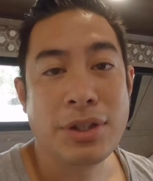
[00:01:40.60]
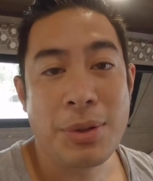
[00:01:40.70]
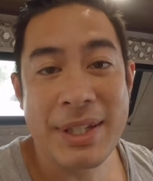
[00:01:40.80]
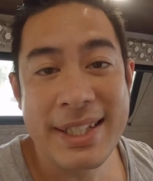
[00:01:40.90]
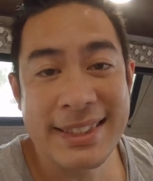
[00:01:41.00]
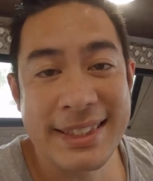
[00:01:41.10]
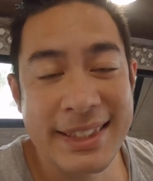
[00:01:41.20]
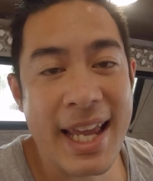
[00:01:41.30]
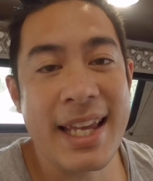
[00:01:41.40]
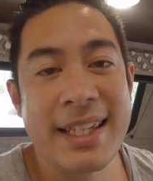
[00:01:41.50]
So because
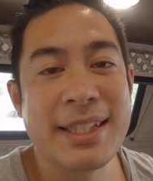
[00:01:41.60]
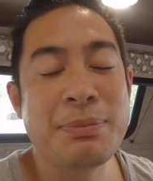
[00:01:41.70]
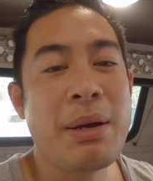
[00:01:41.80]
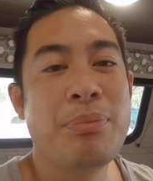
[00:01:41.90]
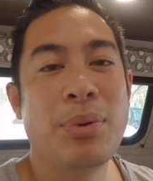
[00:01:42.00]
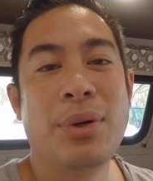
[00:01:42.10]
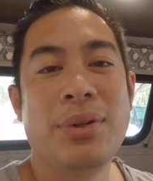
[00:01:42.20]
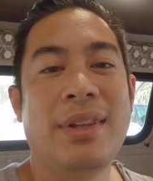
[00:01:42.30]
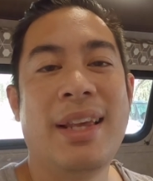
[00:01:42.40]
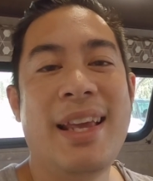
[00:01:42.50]
today is my
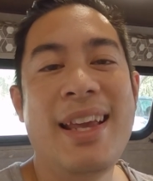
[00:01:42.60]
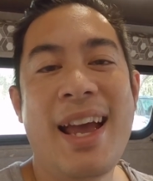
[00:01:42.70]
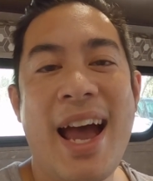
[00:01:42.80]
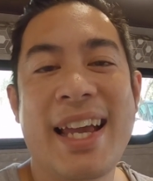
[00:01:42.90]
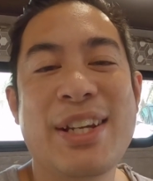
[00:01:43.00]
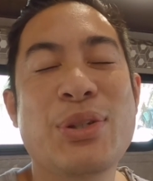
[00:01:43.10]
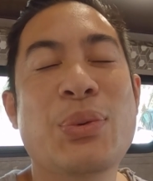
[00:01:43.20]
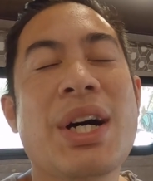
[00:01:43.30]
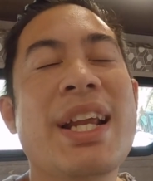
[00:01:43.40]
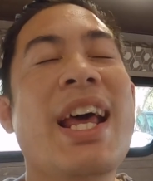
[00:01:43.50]
birthday, I can do
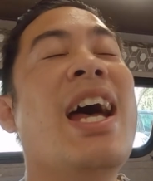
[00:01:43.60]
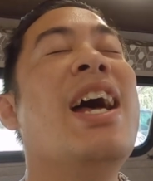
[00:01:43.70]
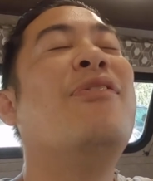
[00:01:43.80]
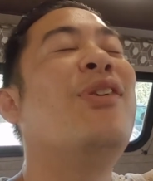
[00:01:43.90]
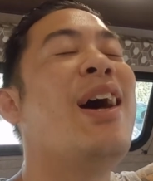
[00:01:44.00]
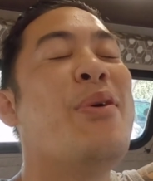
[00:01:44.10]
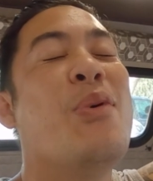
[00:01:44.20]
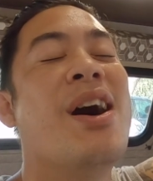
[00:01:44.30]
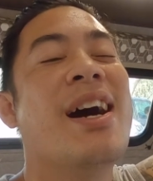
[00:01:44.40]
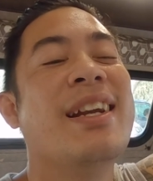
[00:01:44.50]
whatever I
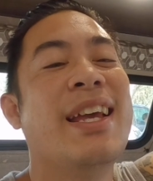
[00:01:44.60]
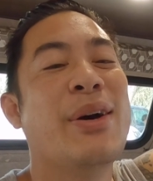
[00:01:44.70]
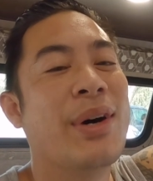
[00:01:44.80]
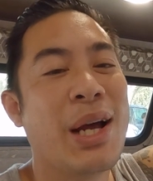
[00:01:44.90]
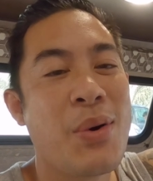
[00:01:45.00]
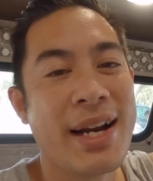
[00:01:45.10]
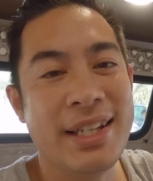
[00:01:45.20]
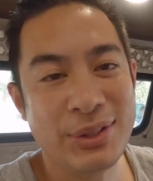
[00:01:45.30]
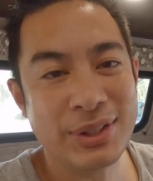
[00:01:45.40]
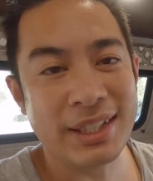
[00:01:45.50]
want. And what I want to do